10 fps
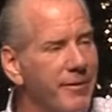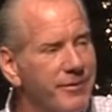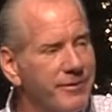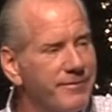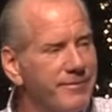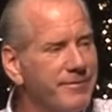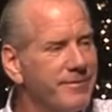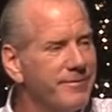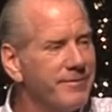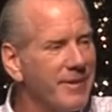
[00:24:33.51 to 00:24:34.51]
of,
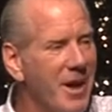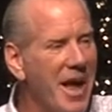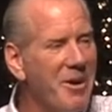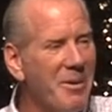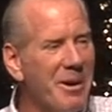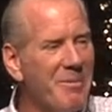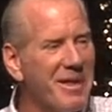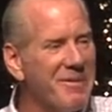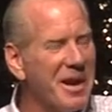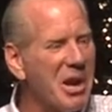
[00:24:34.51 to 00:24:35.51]
I know we don't
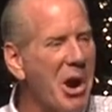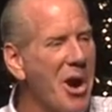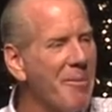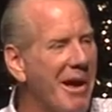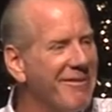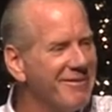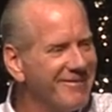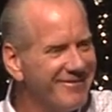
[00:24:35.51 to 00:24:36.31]
believe in it, karma.